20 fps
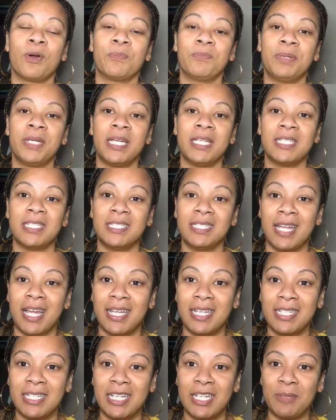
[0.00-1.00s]
being the
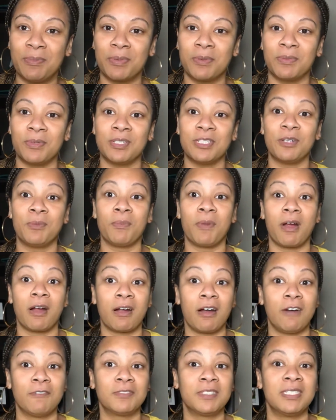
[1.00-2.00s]
date keeper, where they'll mark
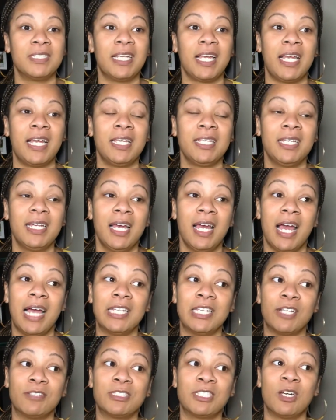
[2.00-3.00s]
off the date and
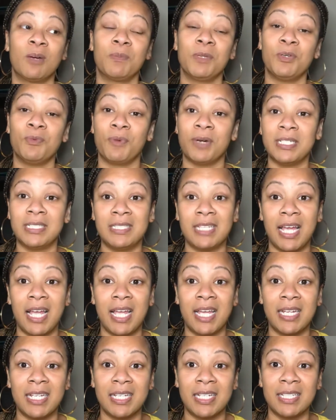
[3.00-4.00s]
they'll tell me what day
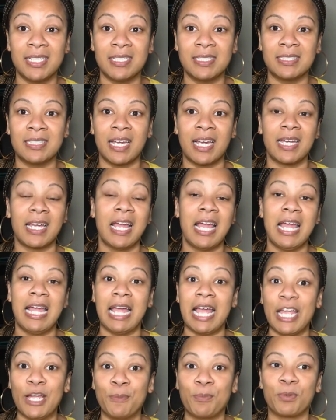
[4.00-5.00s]
it is, like
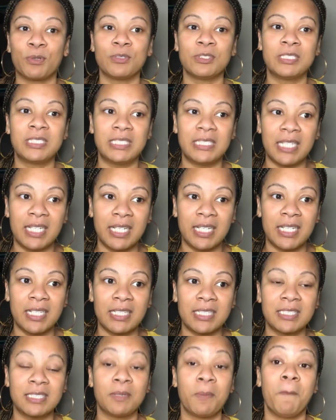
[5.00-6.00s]
April
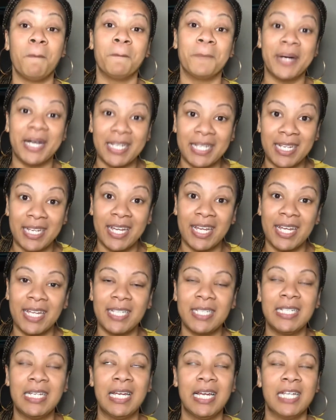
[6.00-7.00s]
6th, Monday.
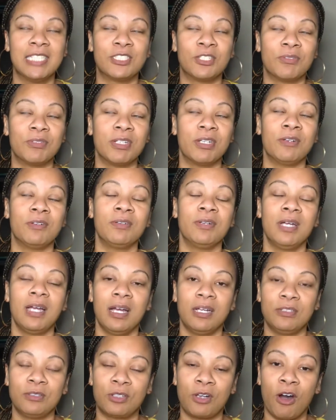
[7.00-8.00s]
So they'll
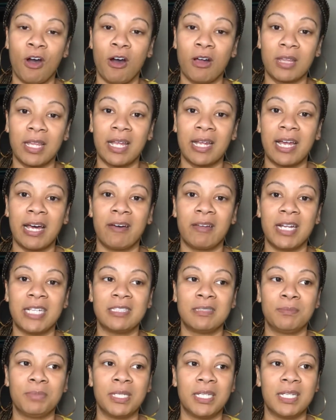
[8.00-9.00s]
call that out at the
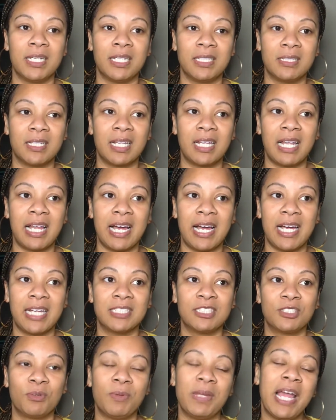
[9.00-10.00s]
beginning of the class.
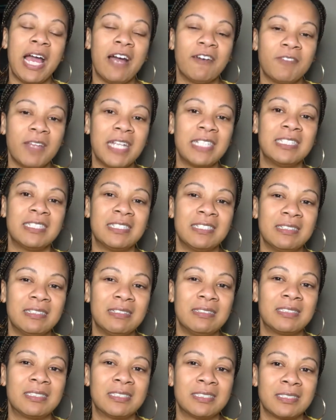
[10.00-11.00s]
So we have like
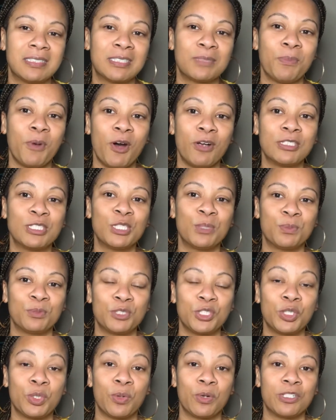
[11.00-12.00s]
small, simple
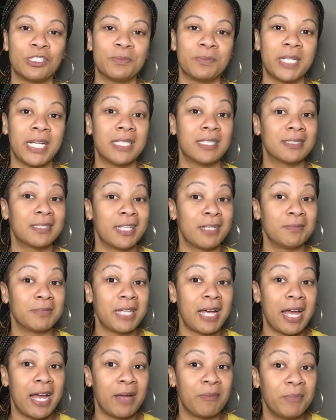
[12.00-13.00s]
chores, but at the same
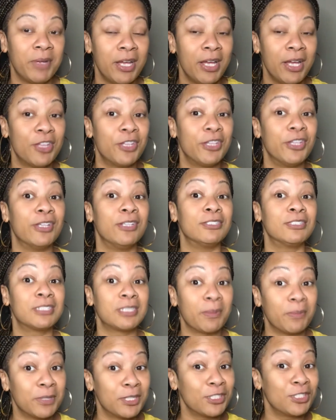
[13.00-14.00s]
time,
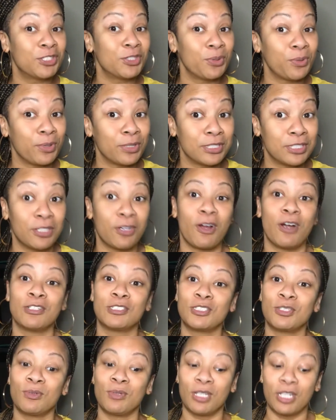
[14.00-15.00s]
some of the chores, they're
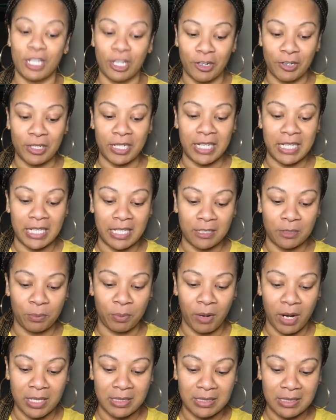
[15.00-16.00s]
also learning in the
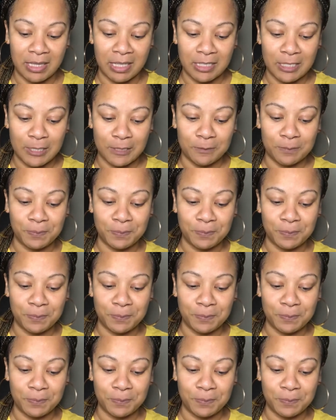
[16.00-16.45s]
process.